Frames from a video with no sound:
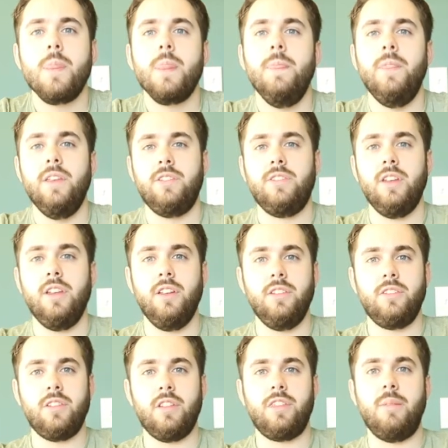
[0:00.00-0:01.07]
this
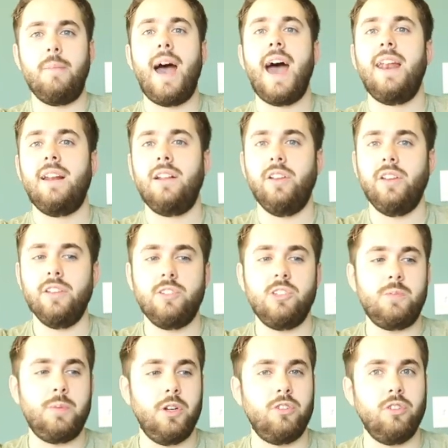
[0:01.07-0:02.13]
is thematically, this is
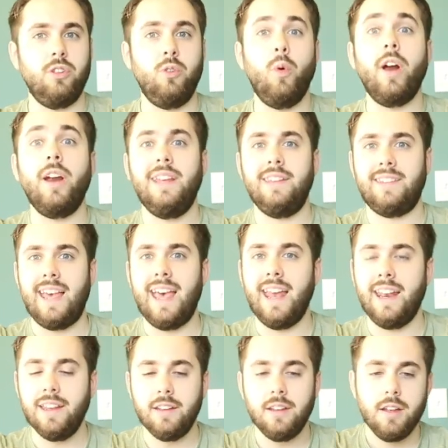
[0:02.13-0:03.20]
spiritually where he's headed.